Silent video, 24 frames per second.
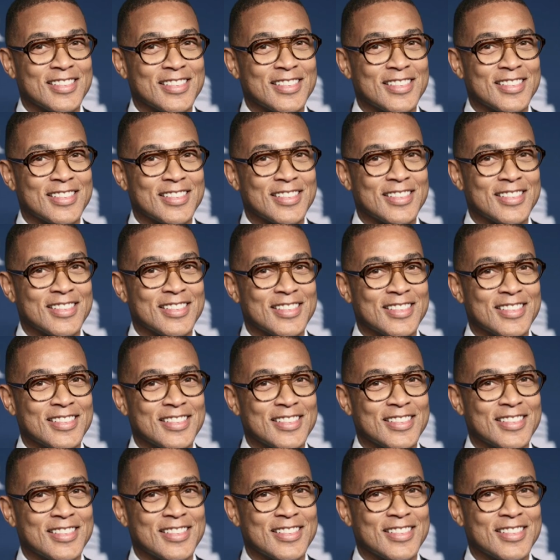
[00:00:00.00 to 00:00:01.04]

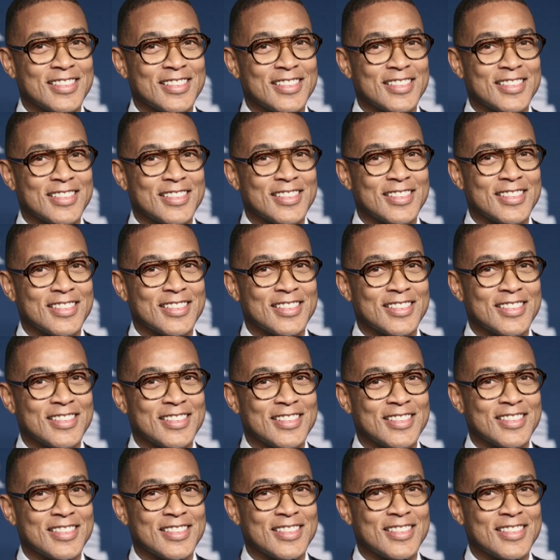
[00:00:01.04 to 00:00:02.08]

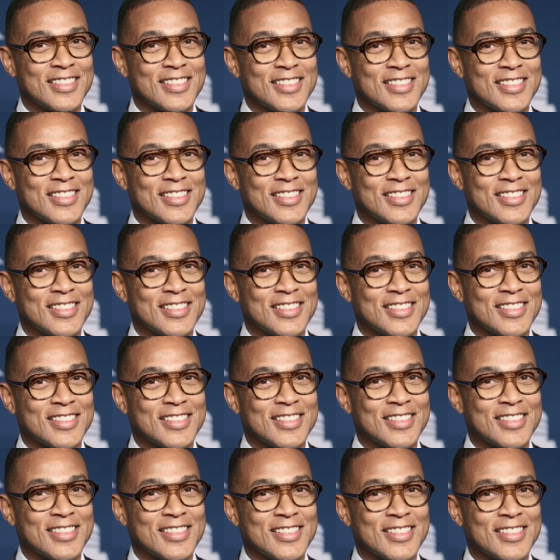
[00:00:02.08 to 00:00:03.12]

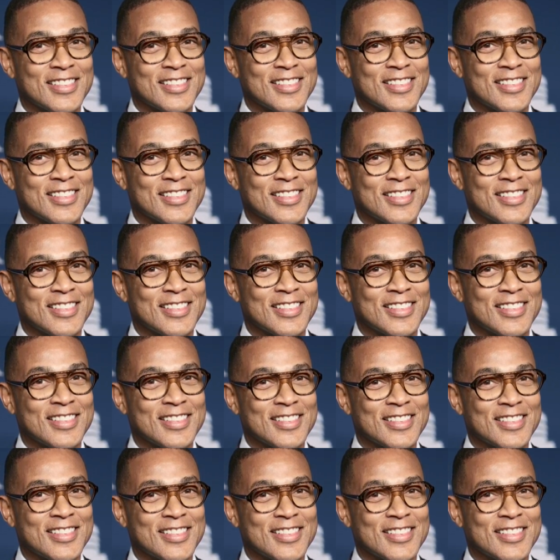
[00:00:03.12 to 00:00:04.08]
(not speaking)